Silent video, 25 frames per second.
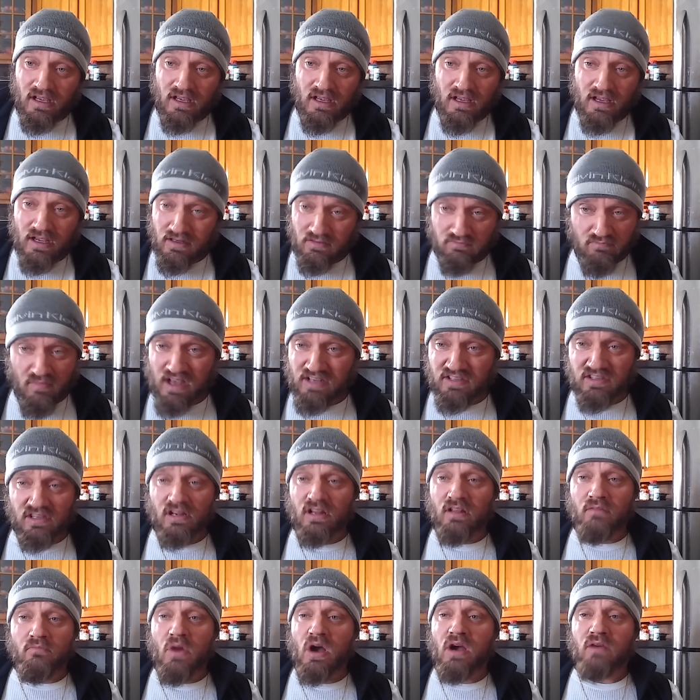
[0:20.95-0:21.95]
It's messing
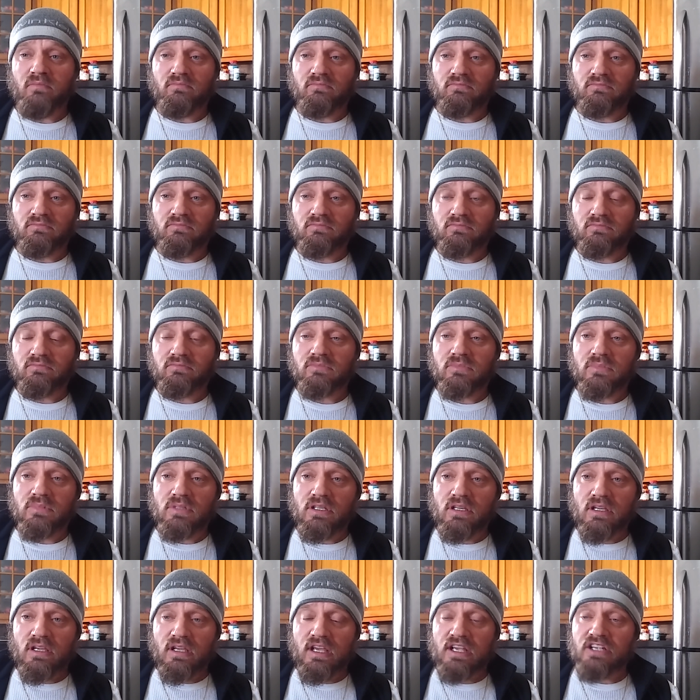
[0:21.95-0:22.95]
them up.
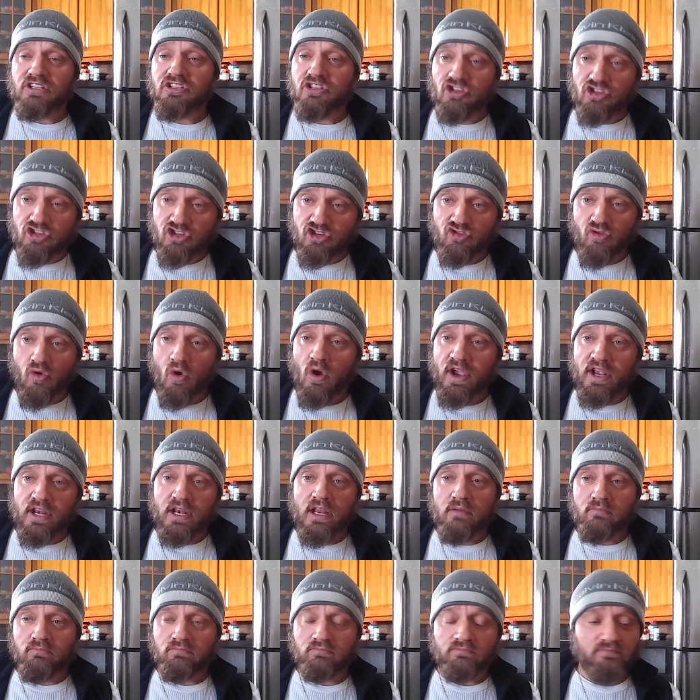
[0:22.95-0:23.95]
It's destroying
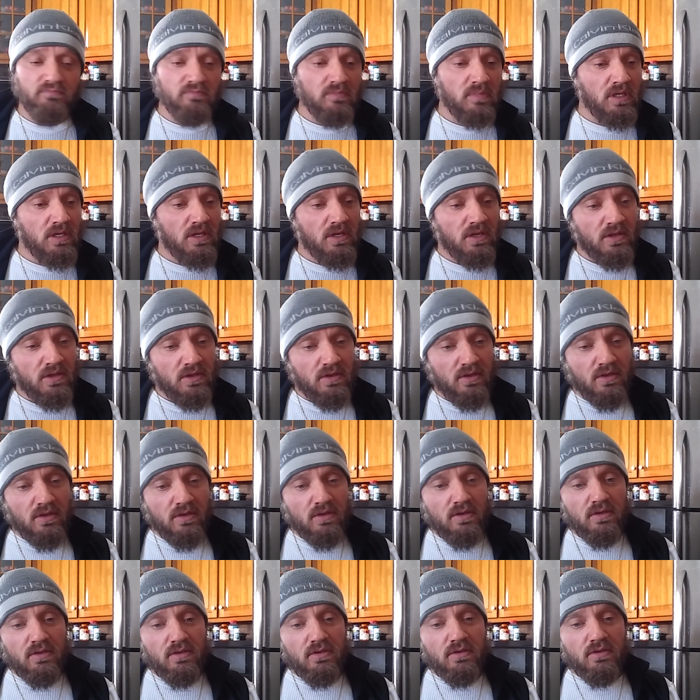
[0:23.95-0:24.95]
them.
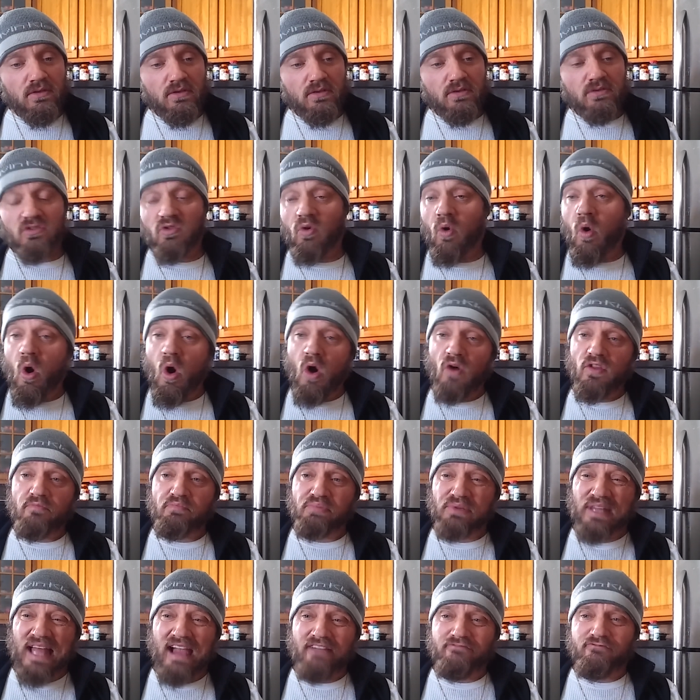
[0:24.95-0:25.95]
So all the
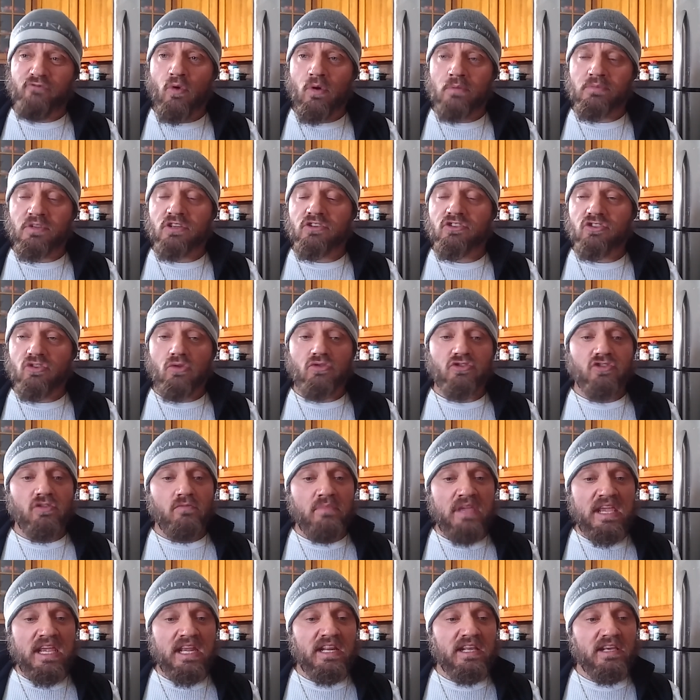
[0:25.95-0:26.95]
platforms on social
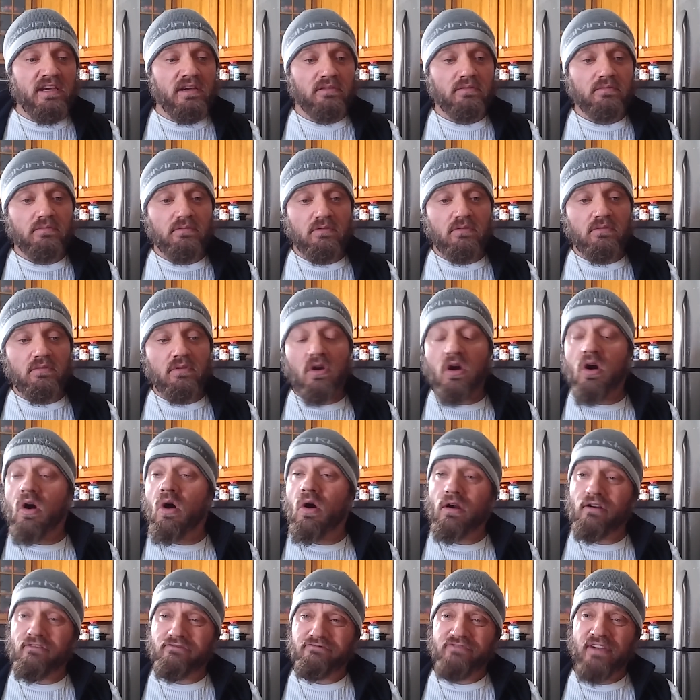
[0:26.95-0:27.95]
media
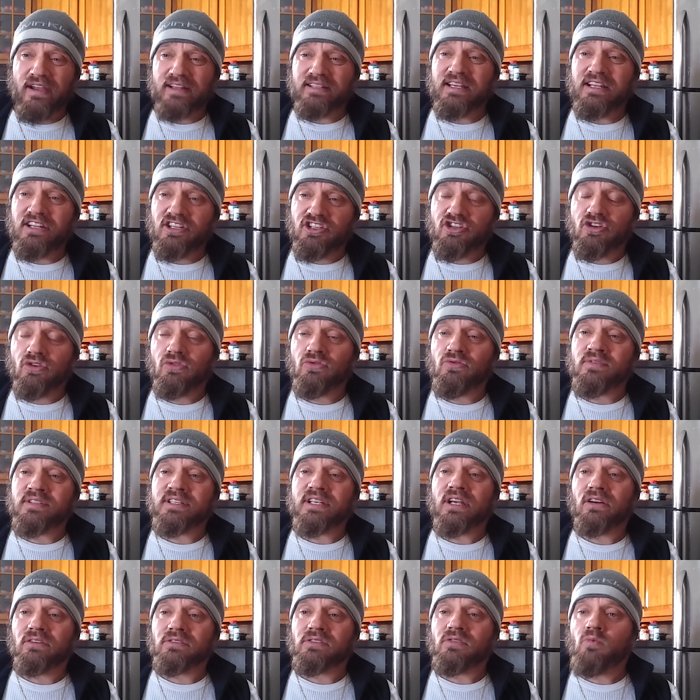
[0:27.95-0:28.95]
are affecting children's
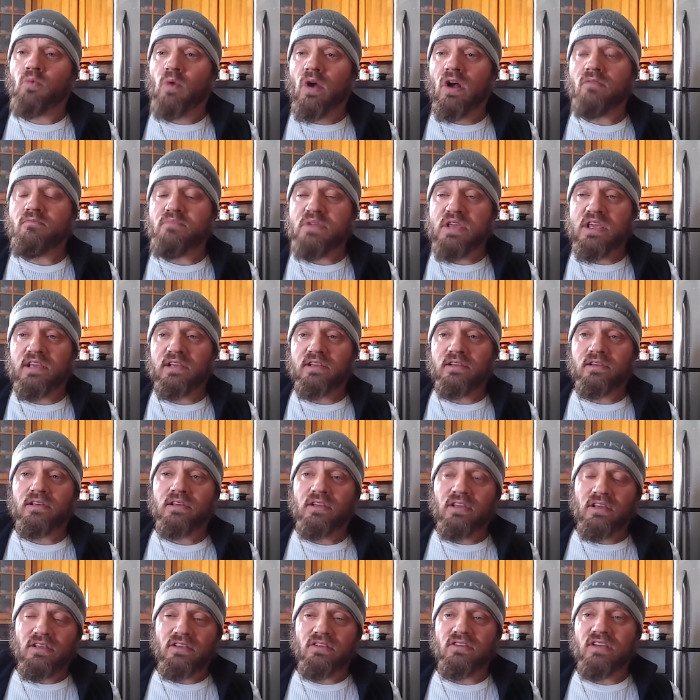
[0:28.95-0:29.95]
health and well-being.
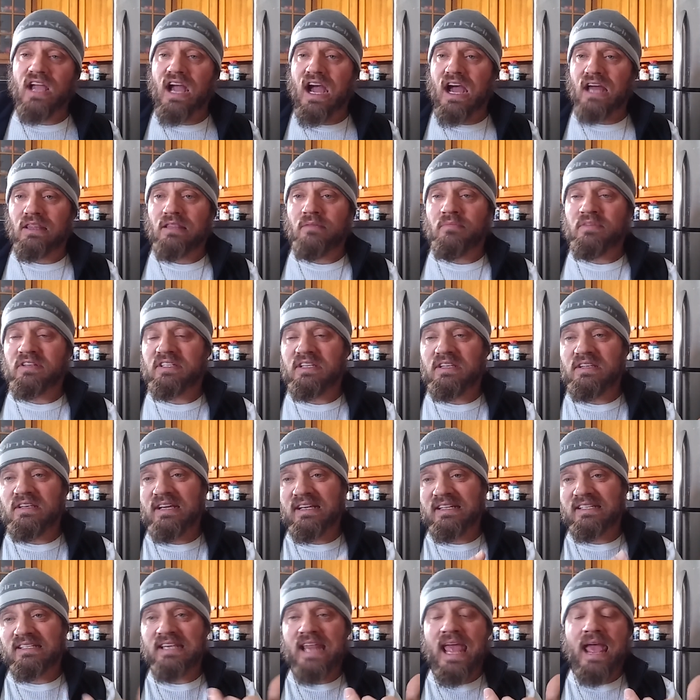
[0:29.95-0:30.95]
You got, let me see, you
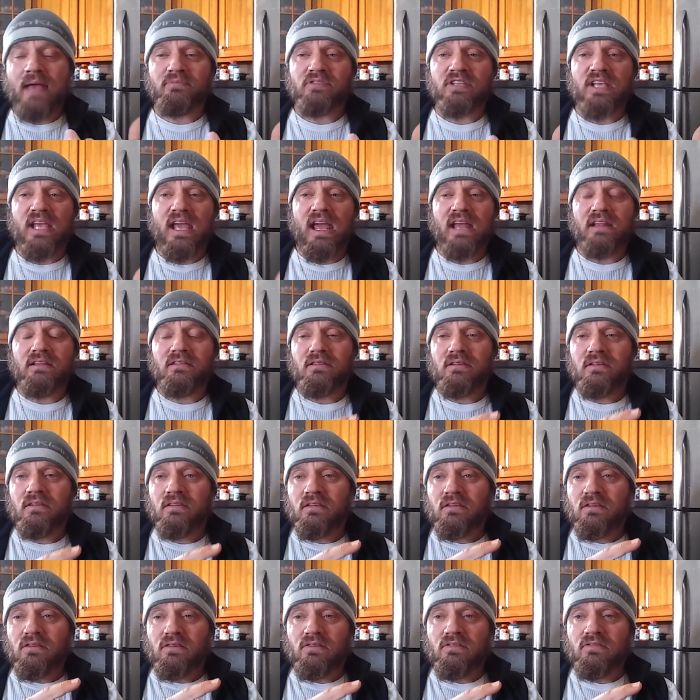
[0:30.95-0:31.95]
got Snapchat,
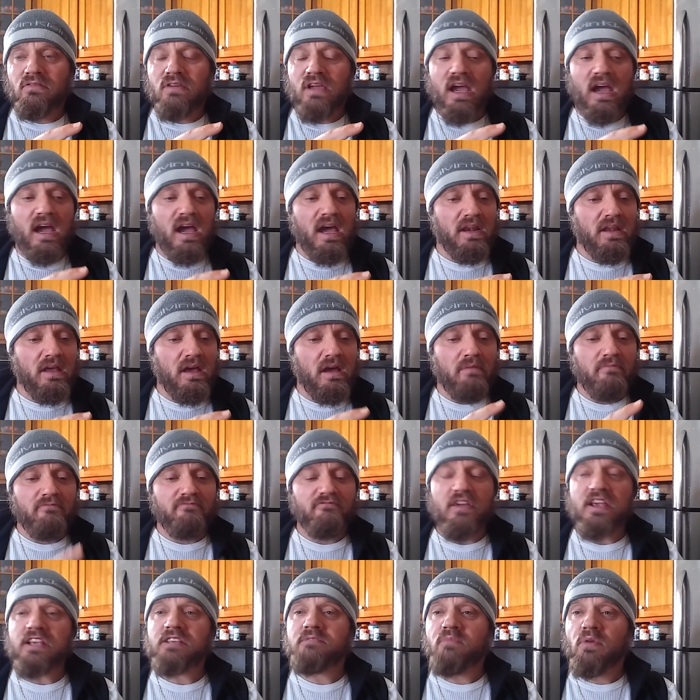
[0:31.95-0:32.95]
you got
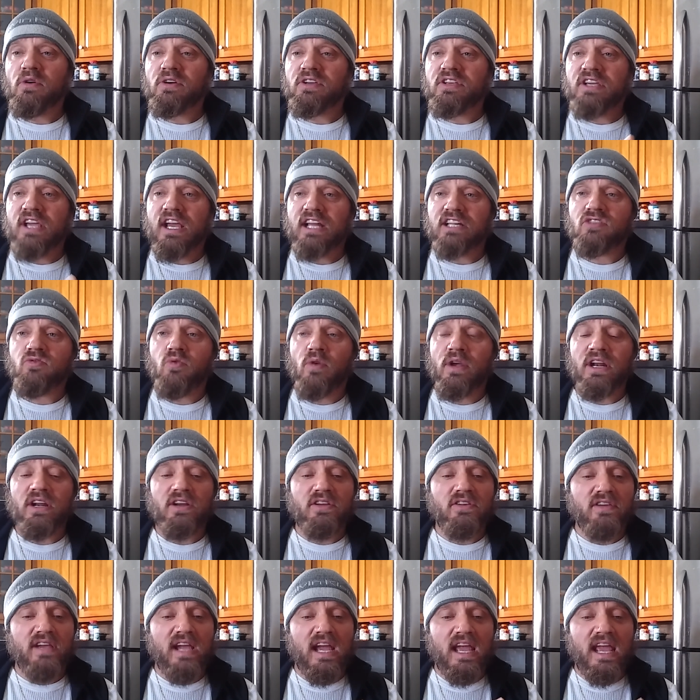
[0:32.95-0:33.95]
Facebook, you got Twitter,
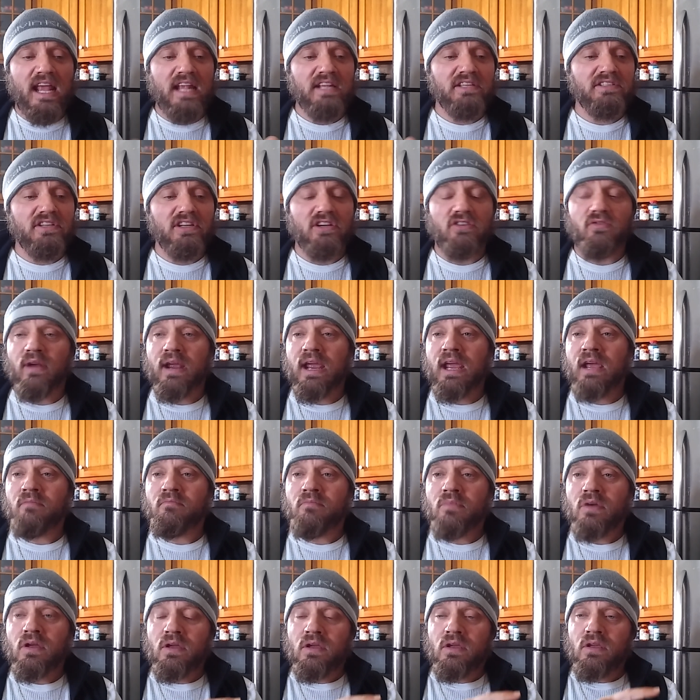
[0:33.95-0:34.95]
you got
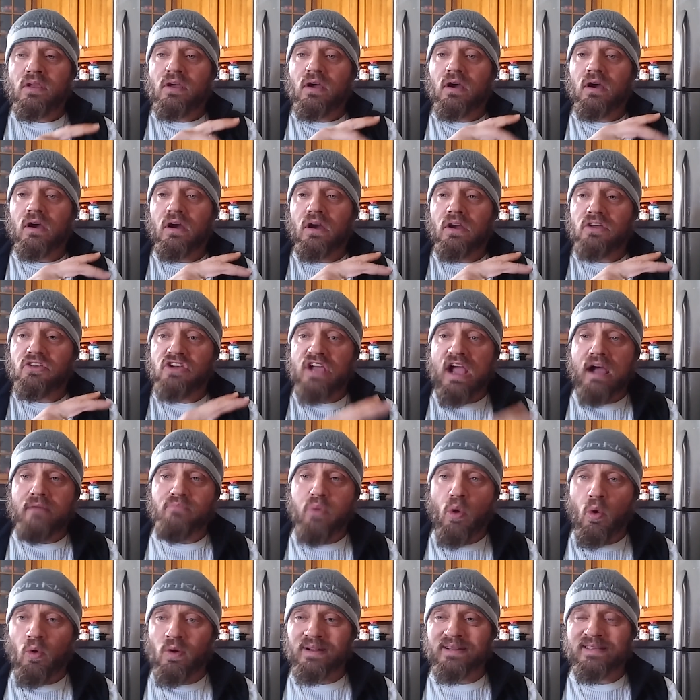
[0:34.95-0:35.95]
Instagram, you got
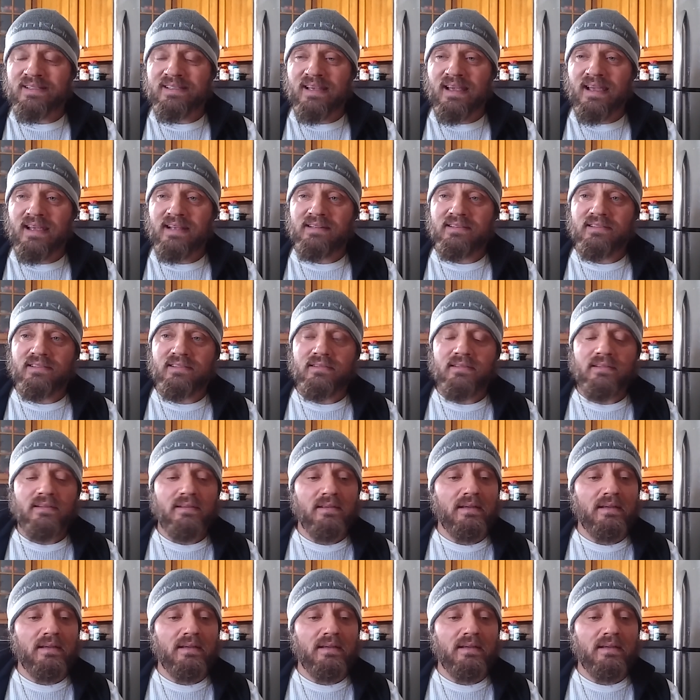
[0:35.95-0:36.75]
porn sites,